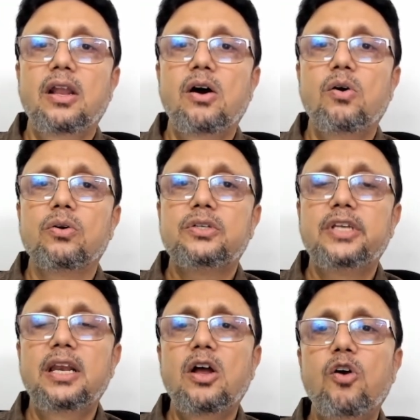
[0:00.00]
Now,
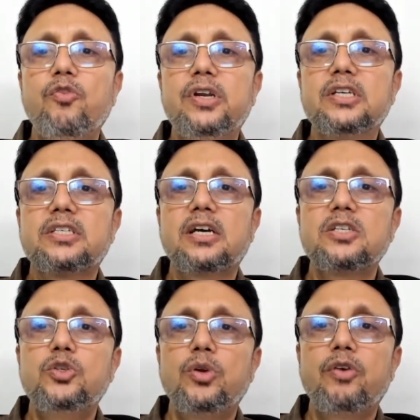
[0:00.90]
till now we
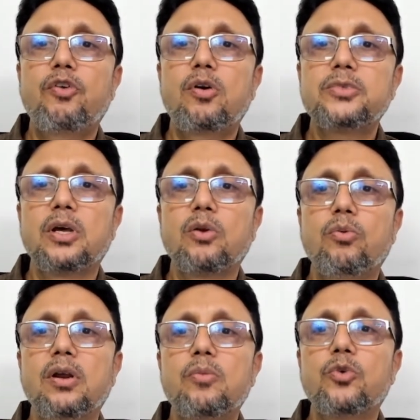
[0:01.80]
discussed uniform
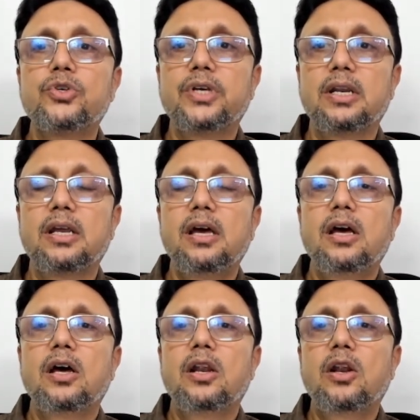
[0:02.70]
circular motion.
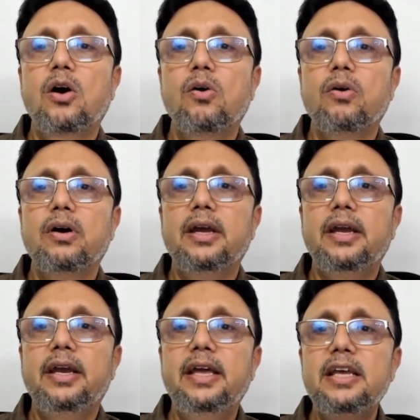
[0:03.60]
Now,
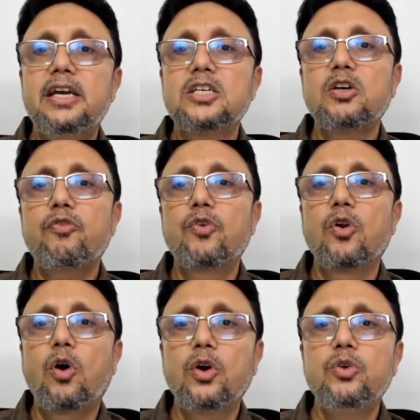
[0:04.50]
in case of
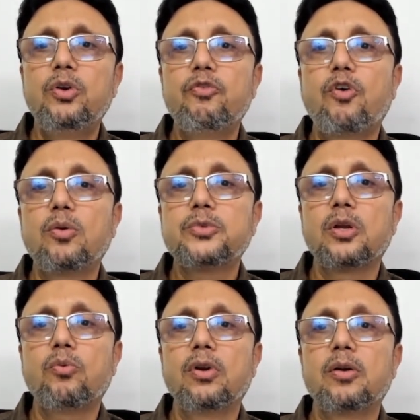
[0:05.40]
non-uniform
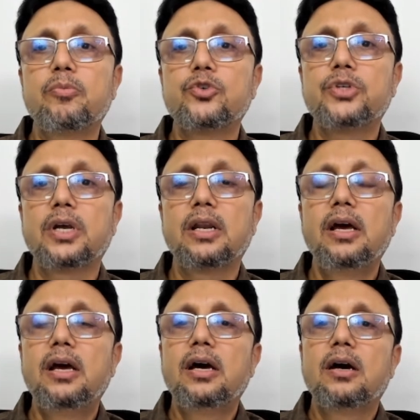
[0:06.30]
circular motion,
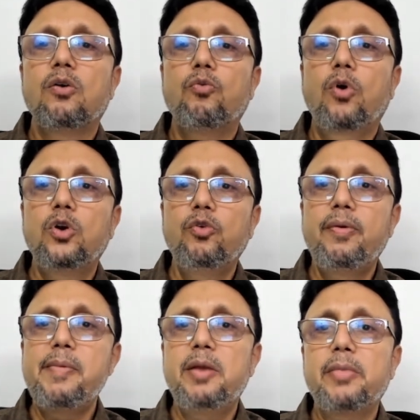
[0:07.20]
what do
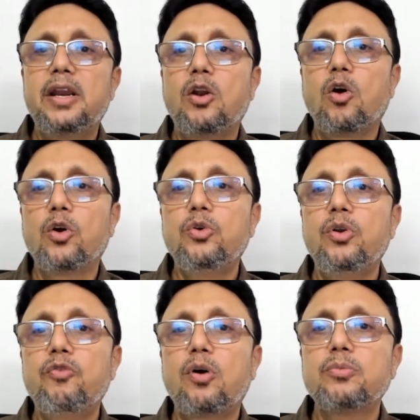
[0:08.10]
we mean by
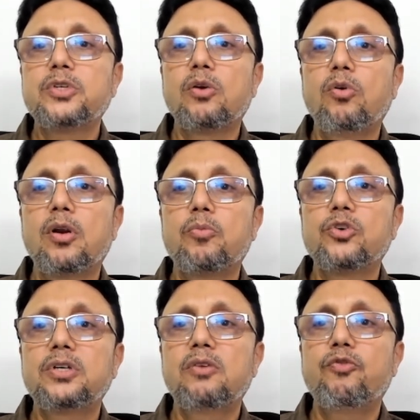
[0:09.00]
non-uniform circular
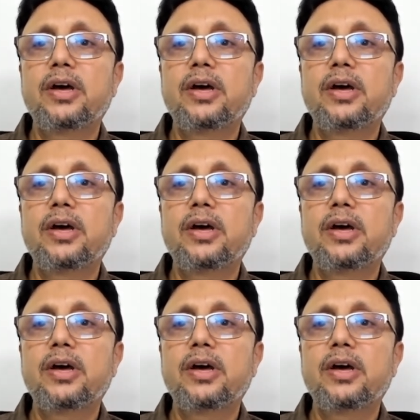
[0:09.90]
motion?